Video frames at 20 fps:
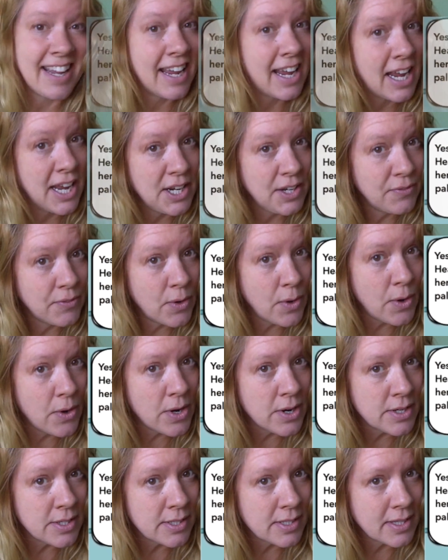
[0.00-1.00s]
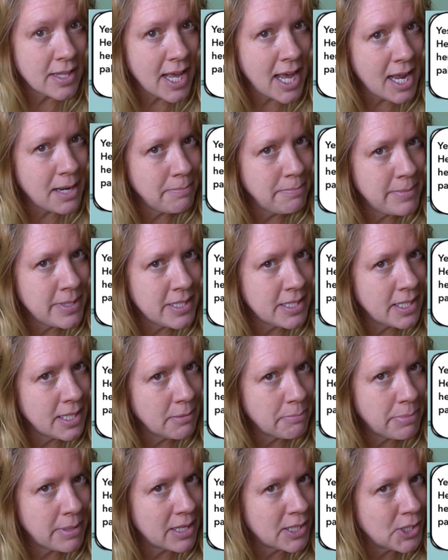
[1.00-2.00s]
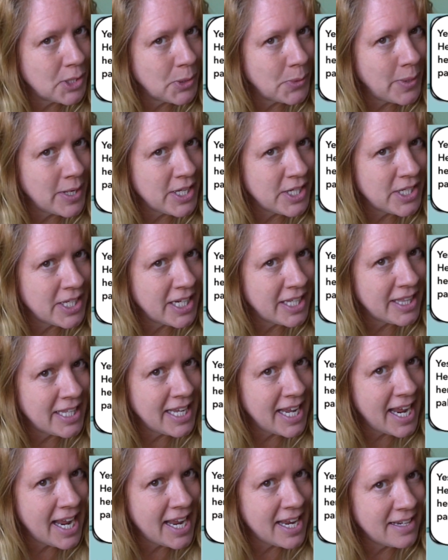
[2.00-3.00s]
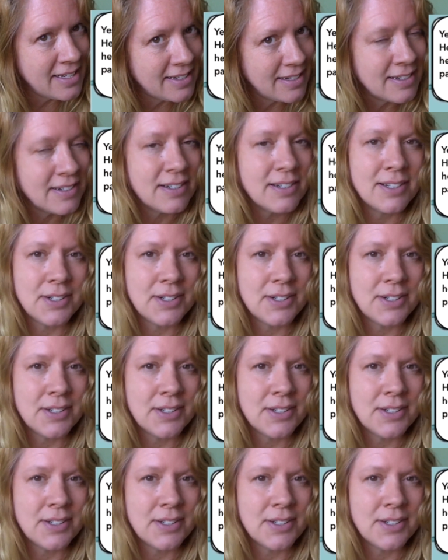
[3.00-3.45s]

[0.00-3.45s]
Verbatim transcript: And of course, that missing punctuation at the end